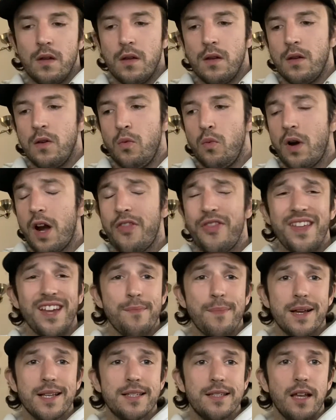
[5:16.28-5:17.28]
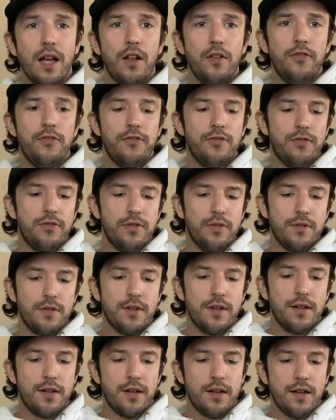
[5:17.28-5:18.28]
When I think of myself
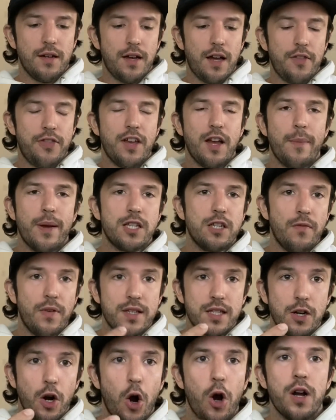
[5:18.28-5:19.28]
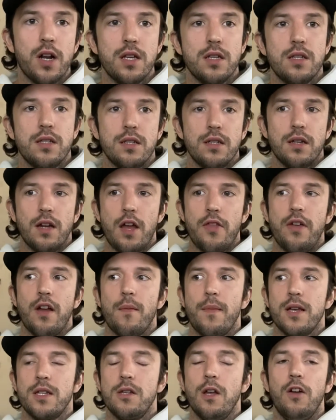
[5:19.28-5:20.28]
as an artist. I think
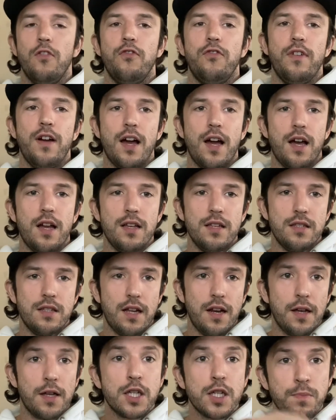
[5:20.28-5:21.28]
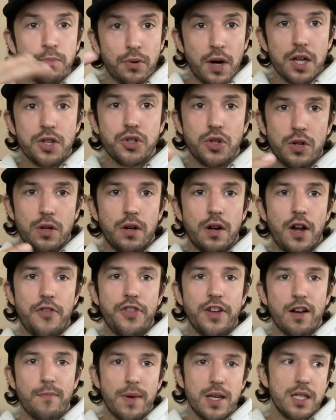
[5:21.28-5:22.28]
of myself as an expresser. I
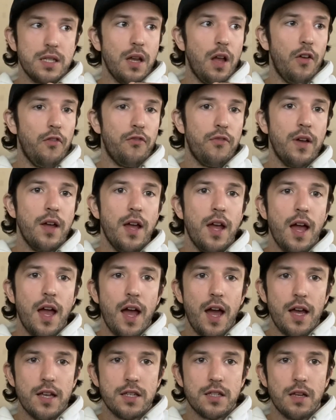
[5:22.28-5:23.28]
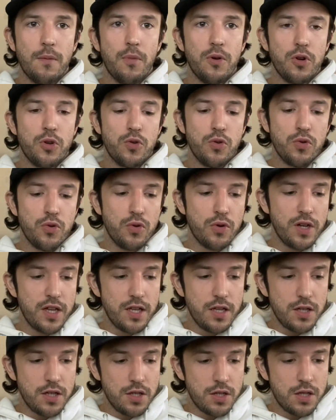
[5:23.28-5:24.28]
think of myself as someone who
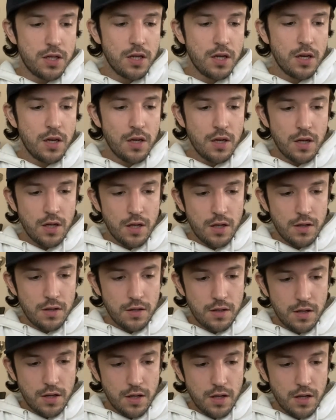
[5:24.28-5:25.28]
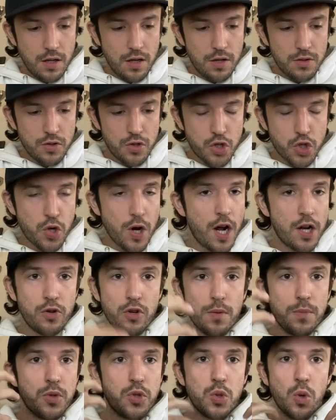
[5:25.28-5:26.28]
is just trying
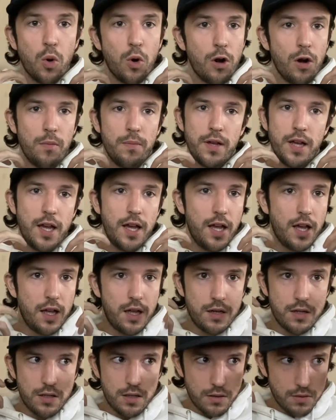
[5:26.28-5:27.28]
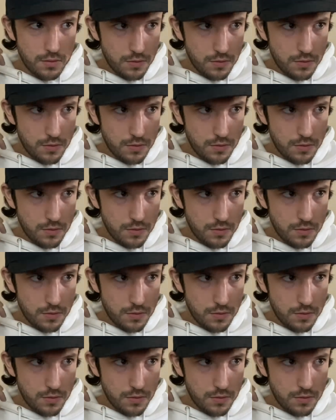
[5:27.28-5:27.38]
to absorb and